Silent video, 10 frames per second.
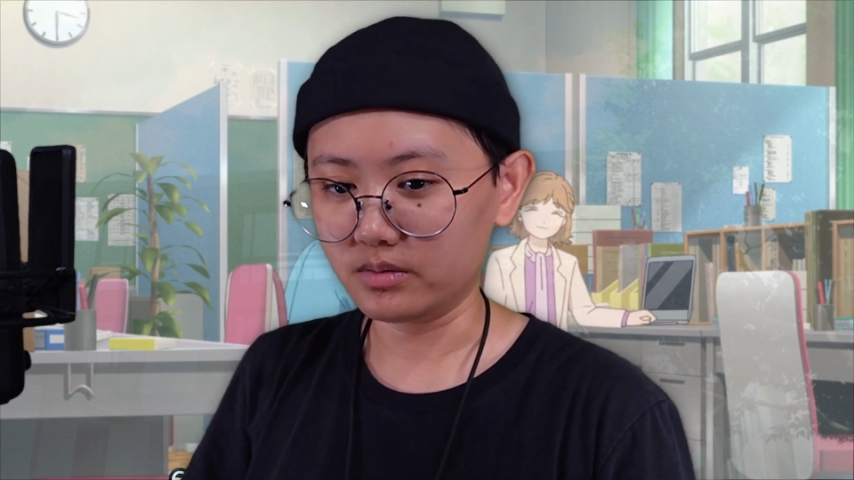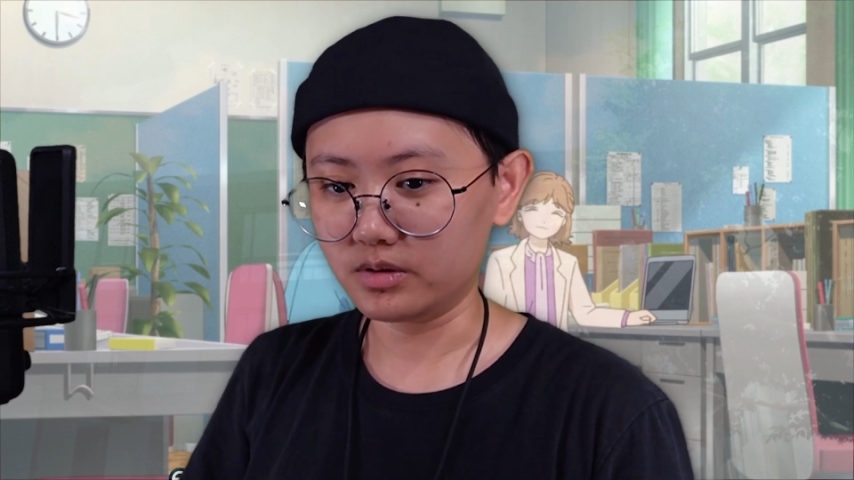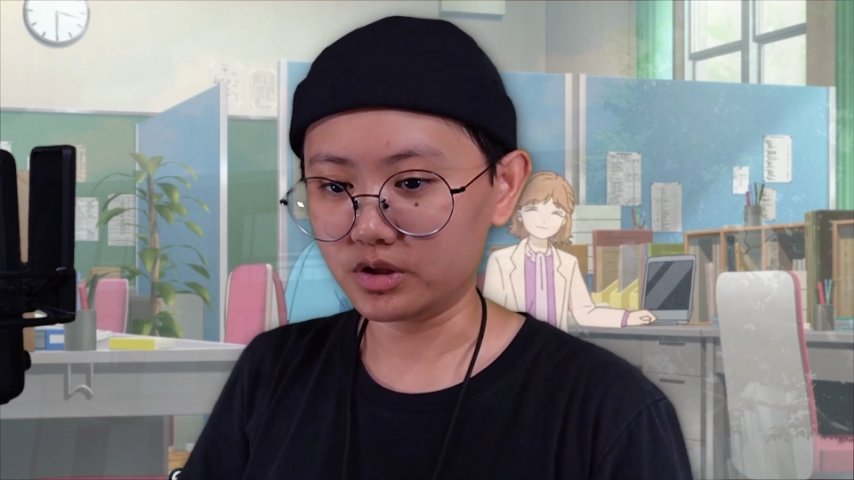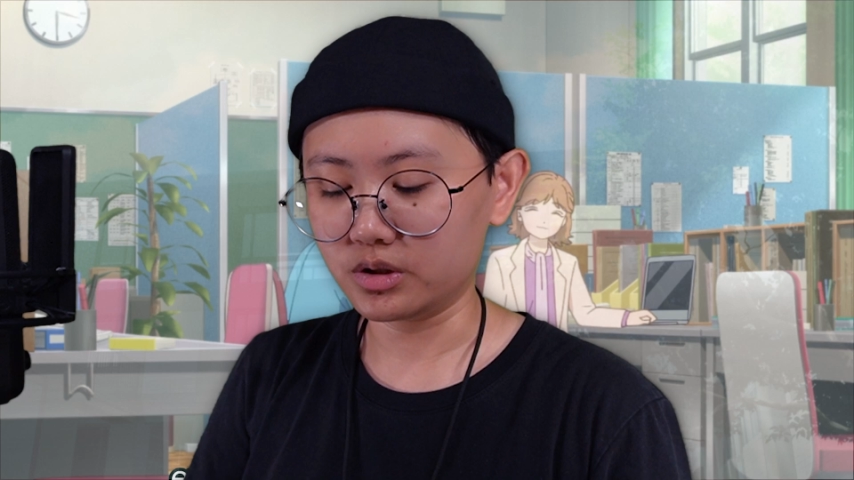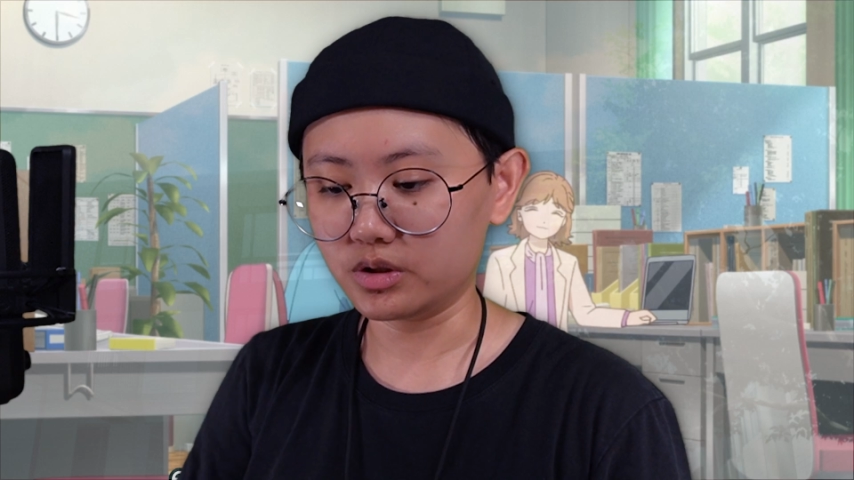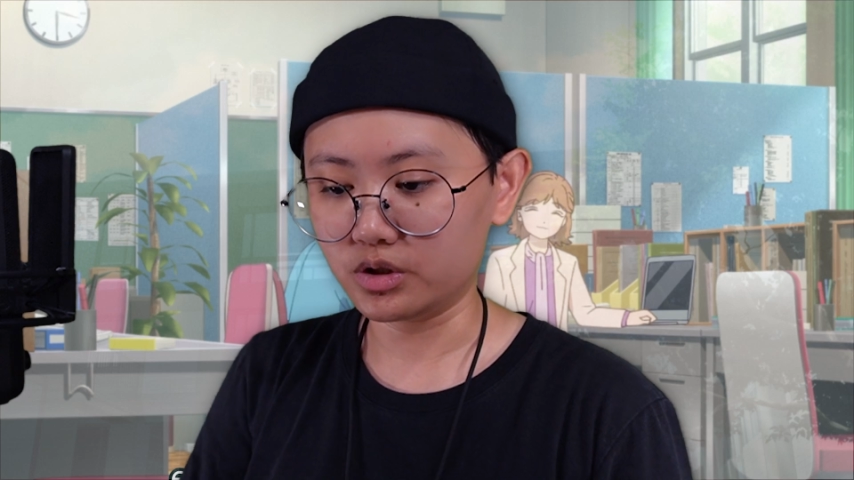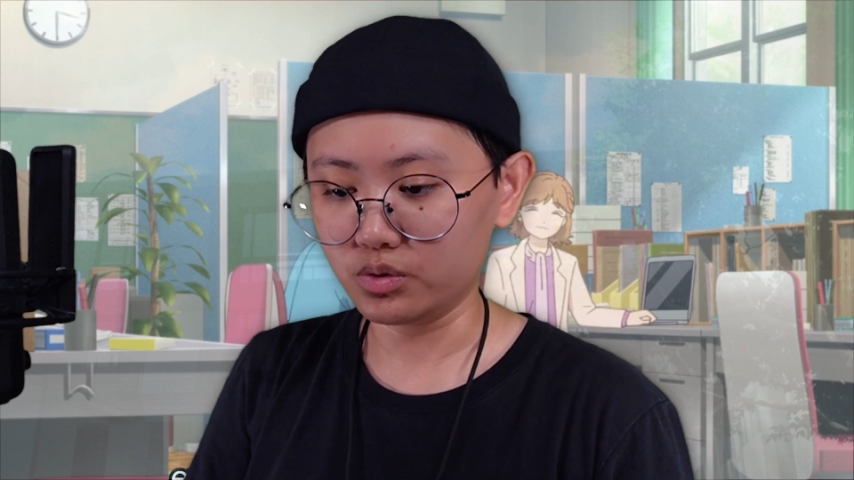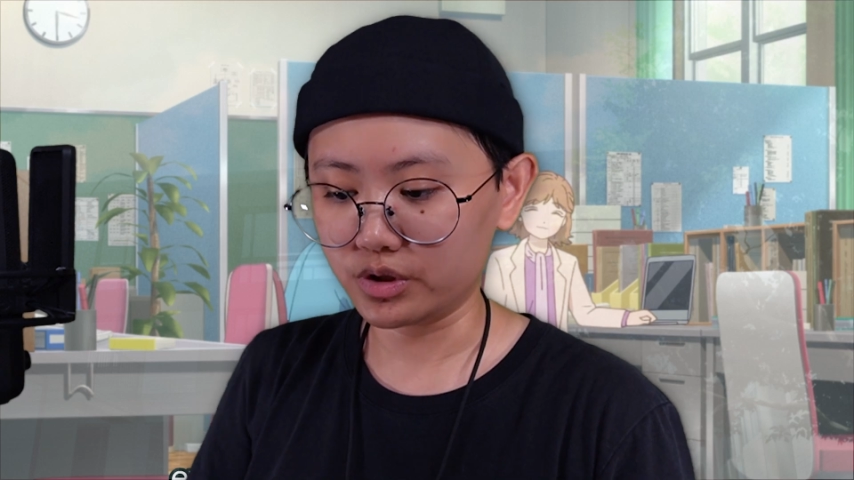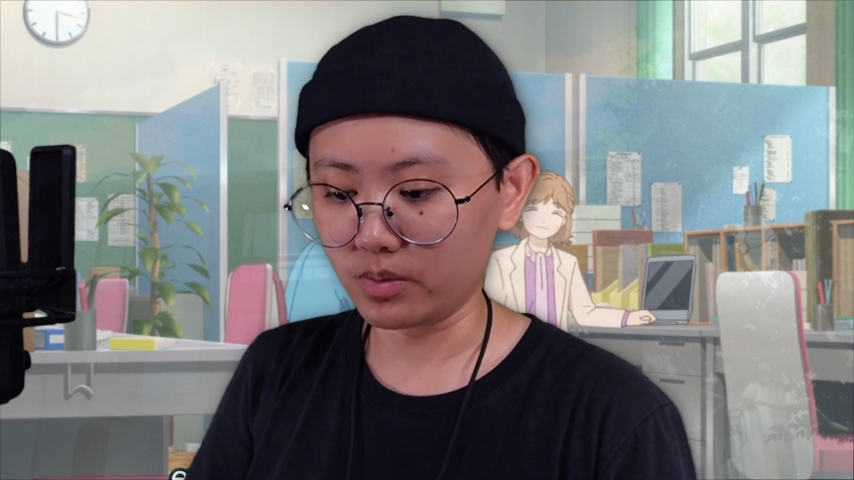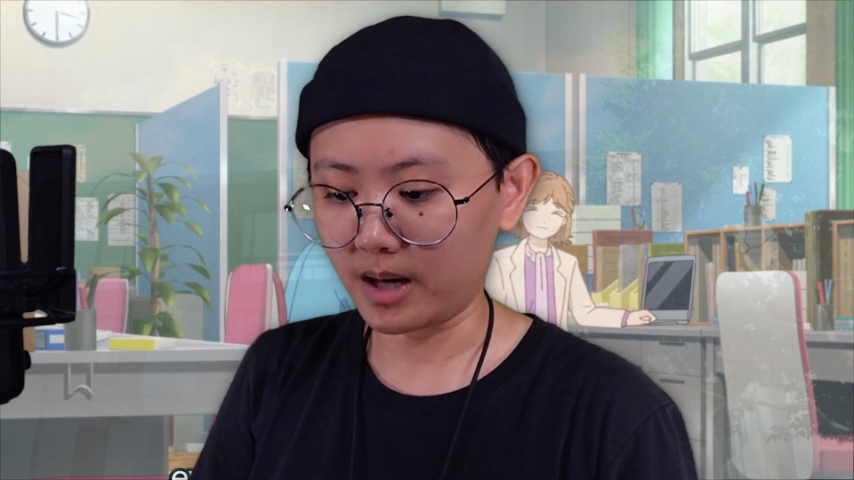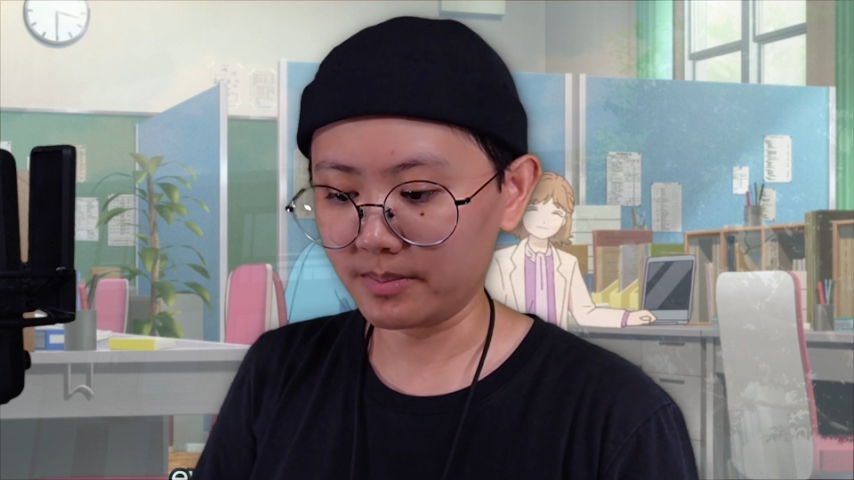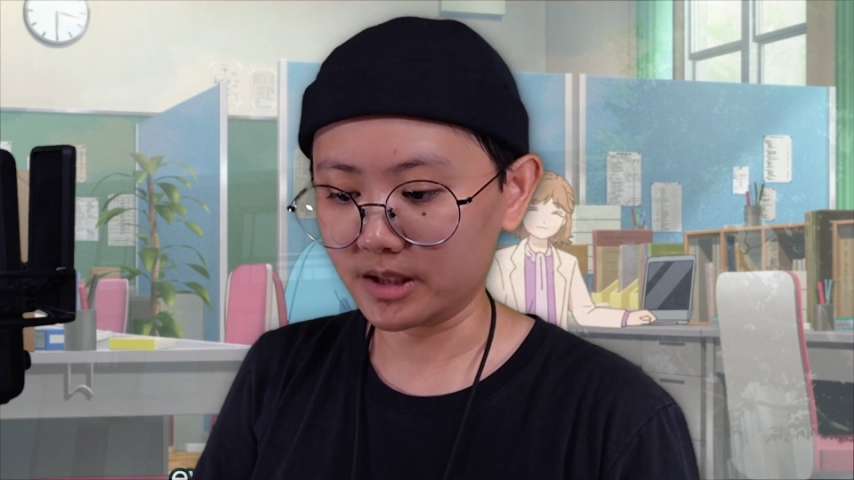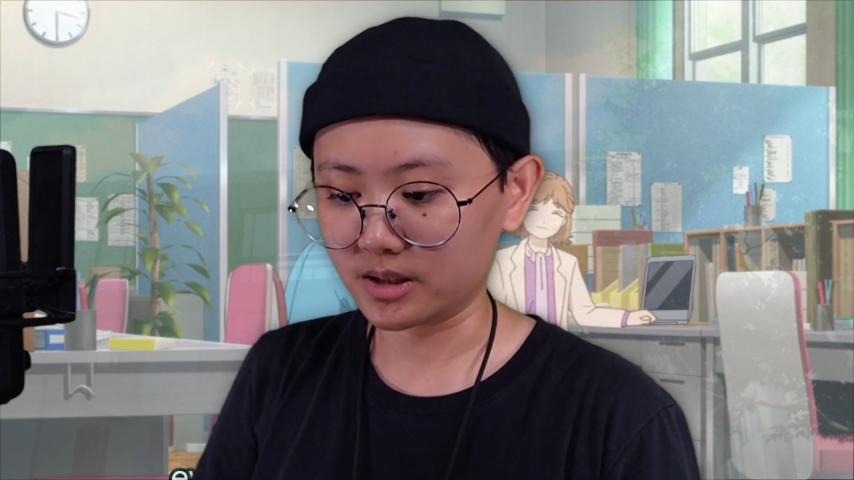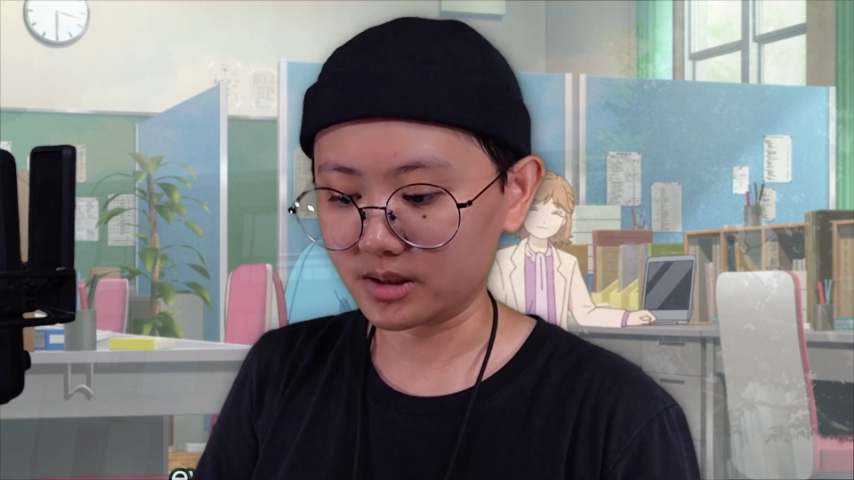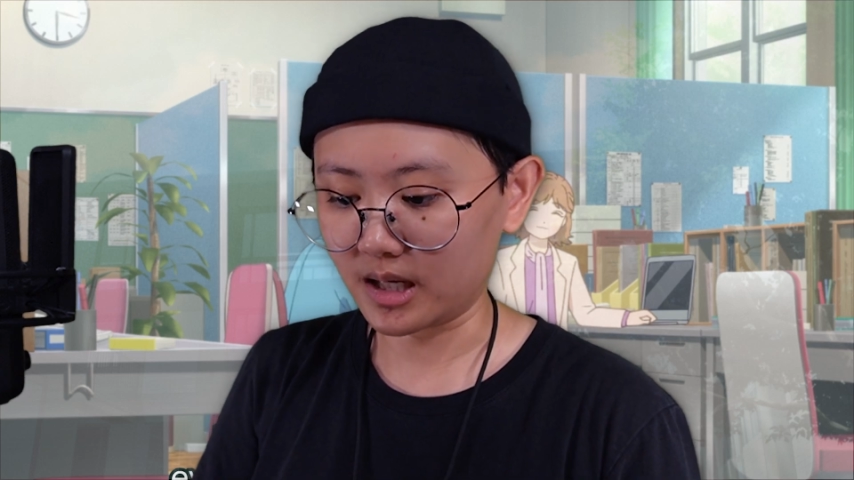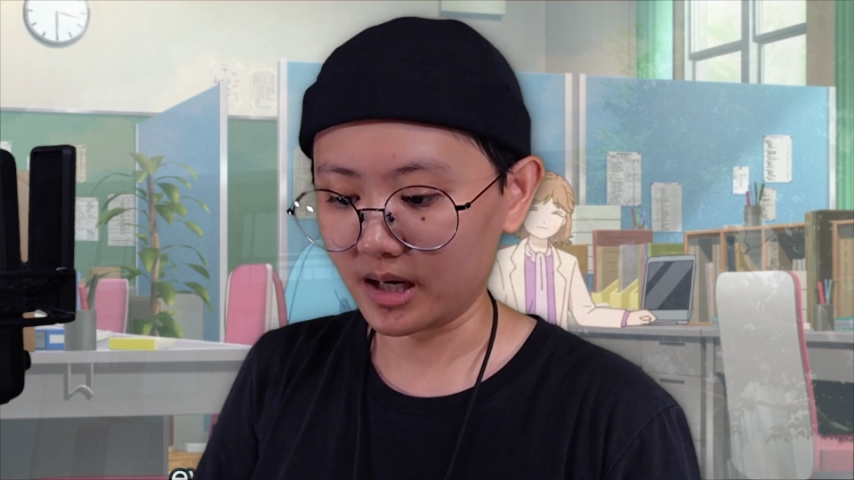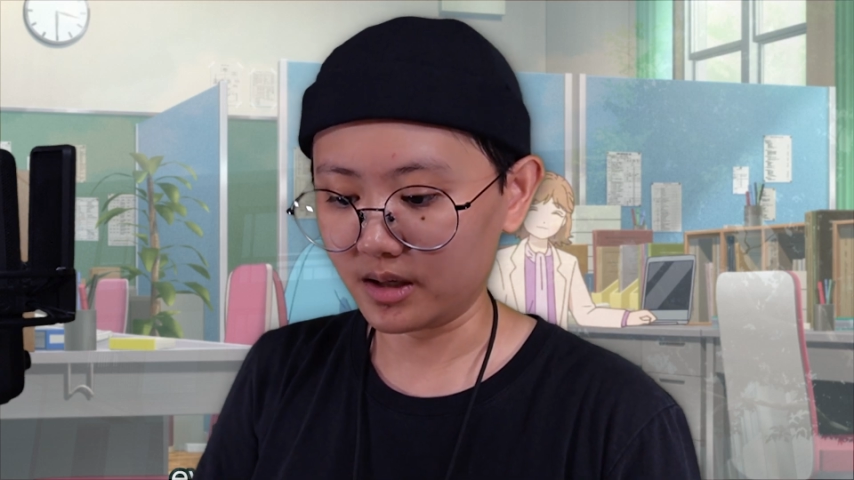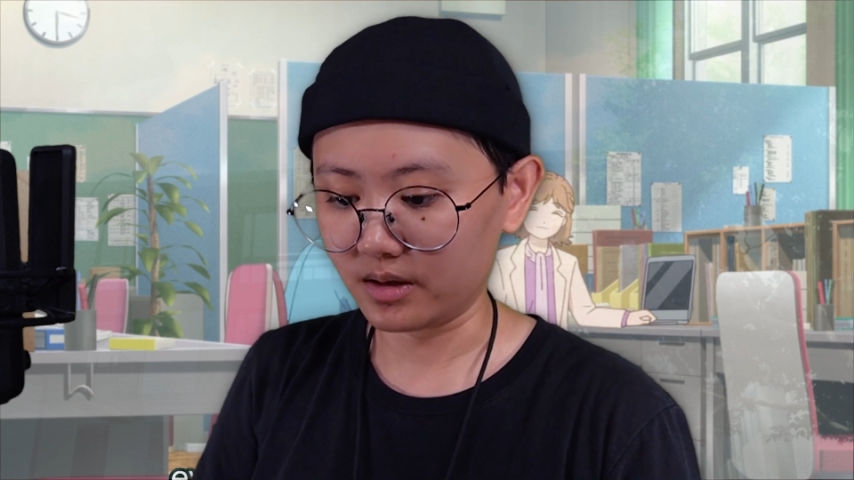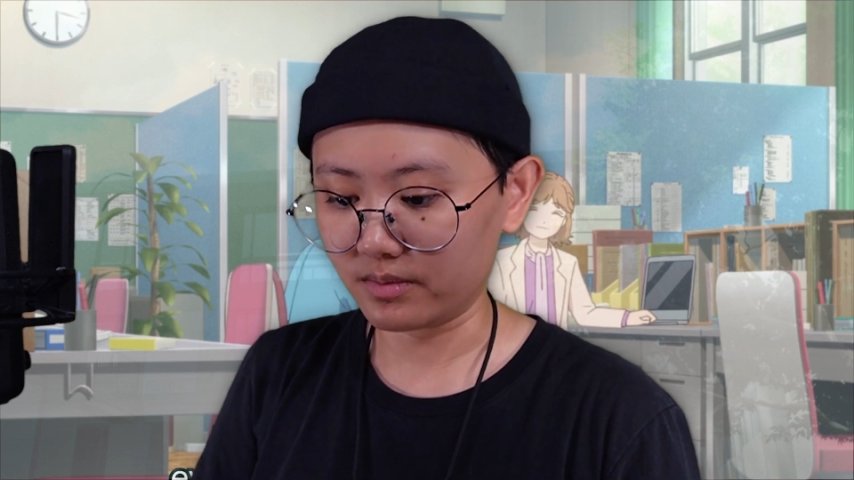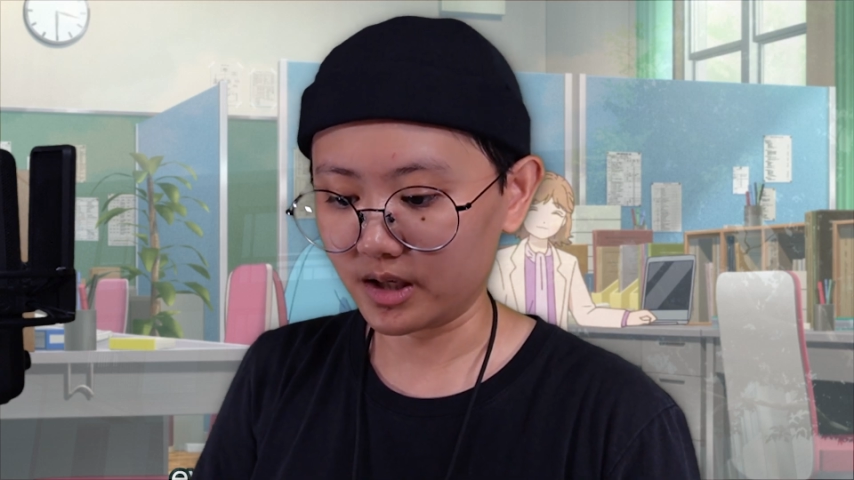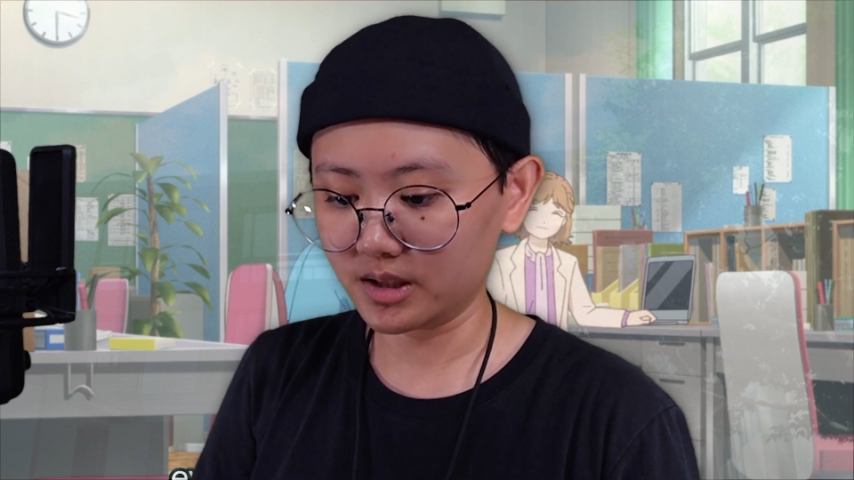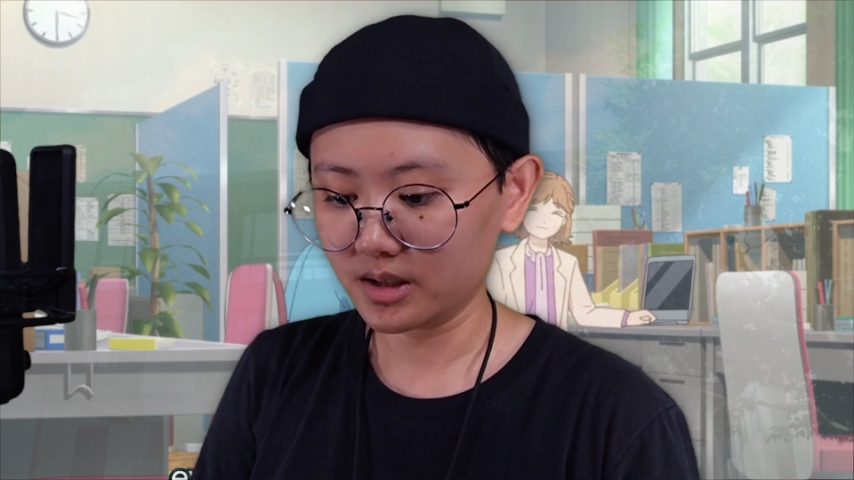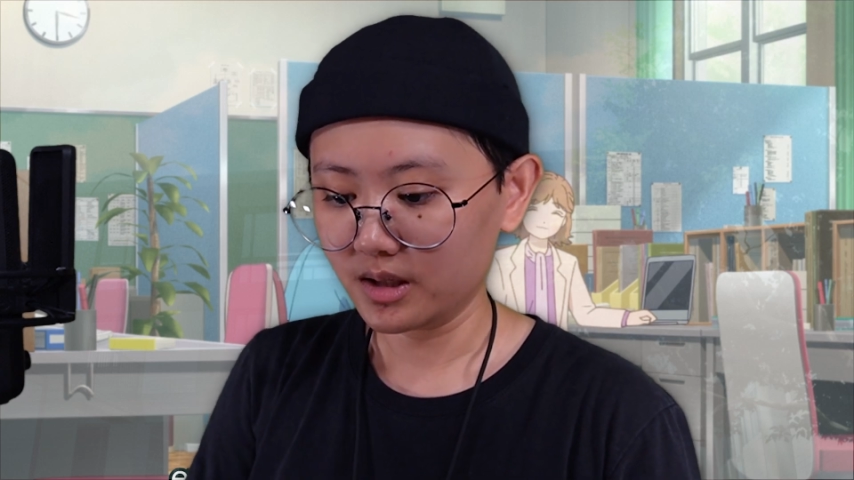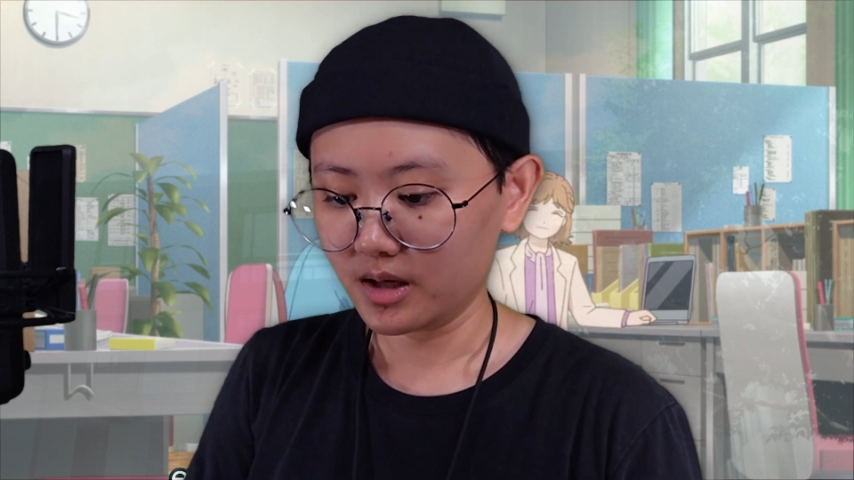Tsubame Society, right?